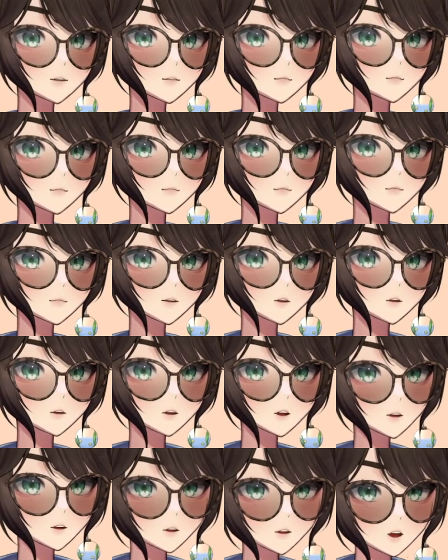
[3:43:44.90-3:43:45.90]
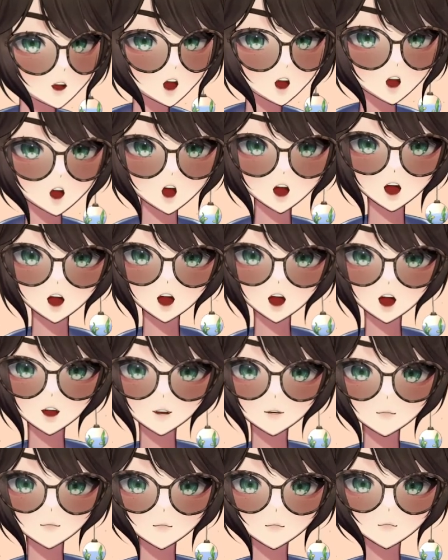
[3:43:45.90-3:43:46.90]
description. Feel
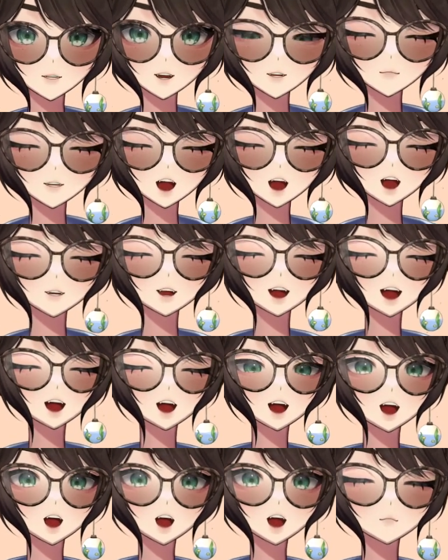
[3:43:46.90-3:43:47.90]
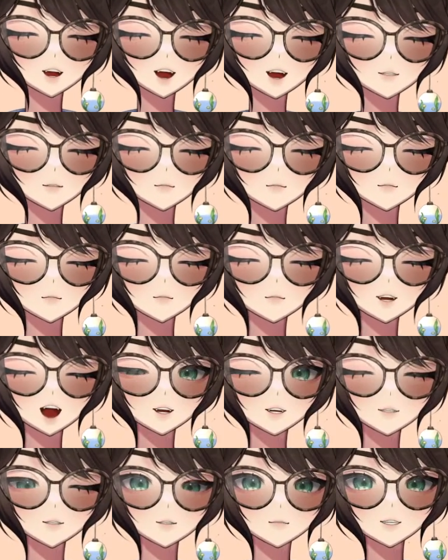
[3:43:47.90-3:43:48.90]
free to follow me on all of my
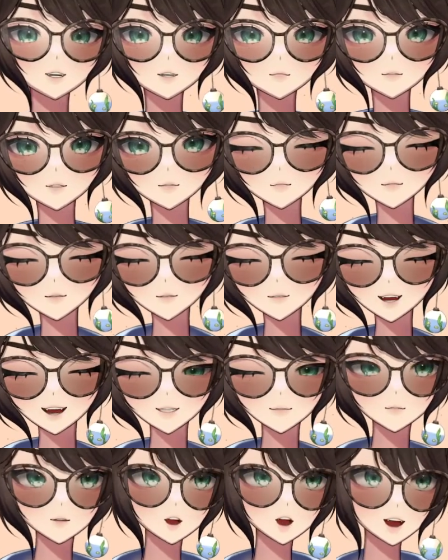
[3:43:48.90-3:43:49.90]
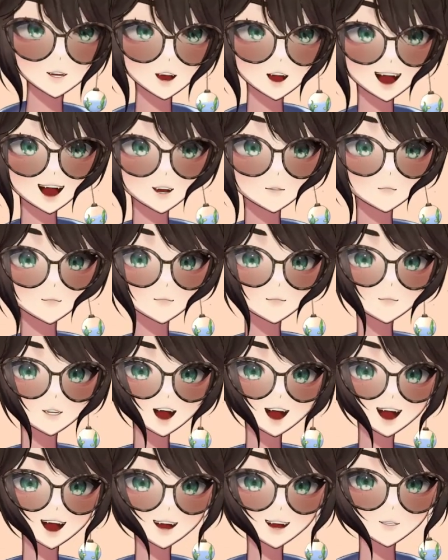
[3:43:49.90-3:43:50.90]
socials. I have a Twitter, Instagram, and a Blue Sky.
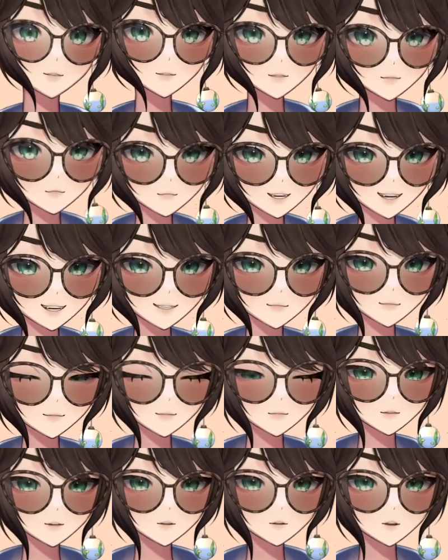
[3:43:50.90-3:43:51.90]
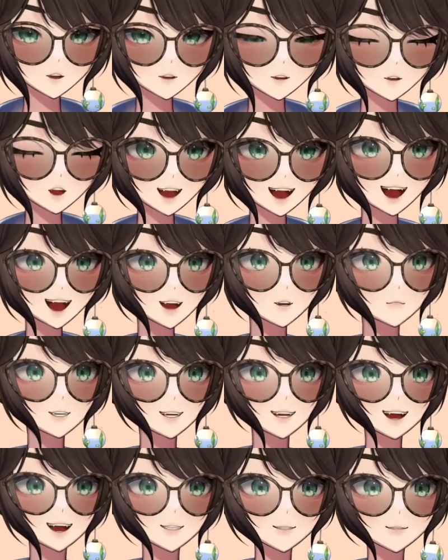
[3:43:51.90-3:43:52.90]
I'm most active on Twitter, but pretty active on the
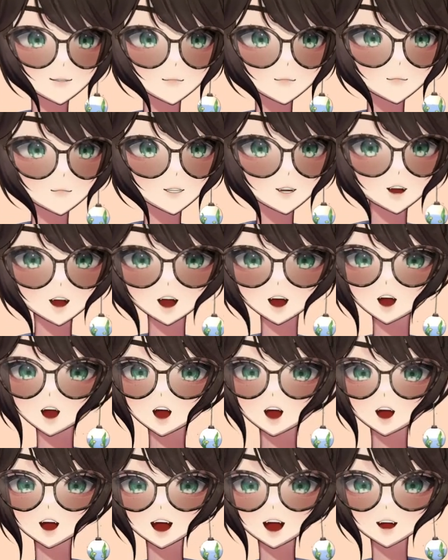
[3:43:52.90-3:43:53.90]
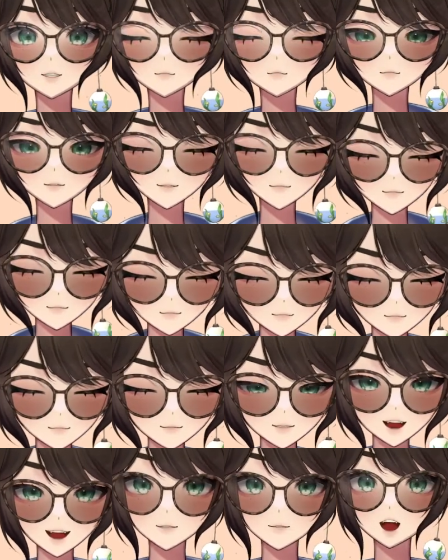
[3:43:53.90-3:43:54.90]
other two. Every single stream is
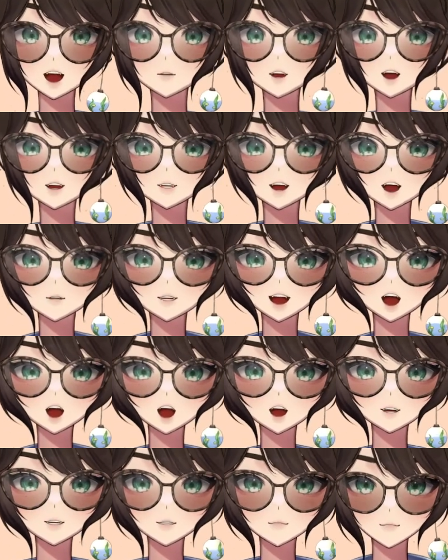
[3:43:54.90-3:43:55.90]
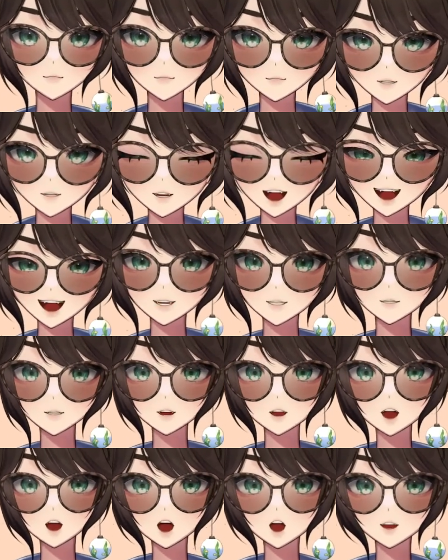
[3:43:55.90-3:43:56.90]
simul-streamed on YouTube and
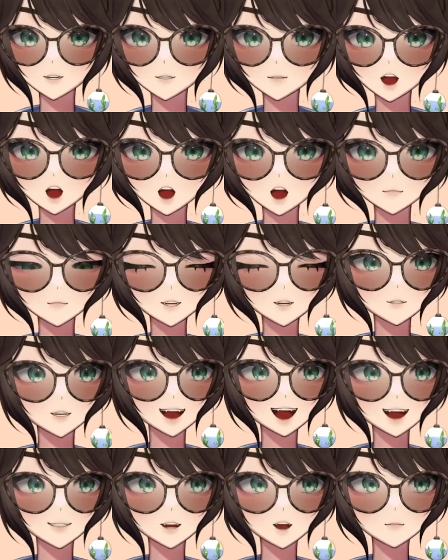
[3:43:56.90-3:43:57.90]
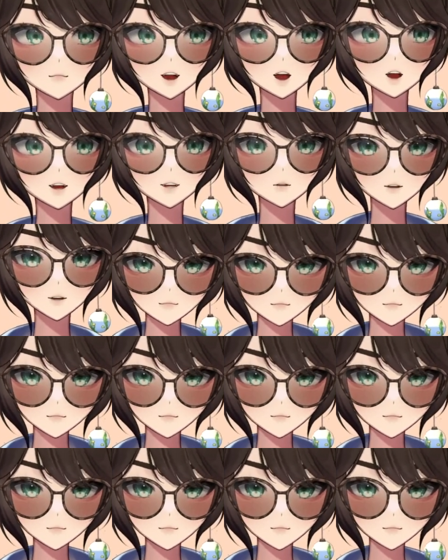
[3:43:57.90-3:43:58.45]
Twitch. Feel free to give me a follow on both. I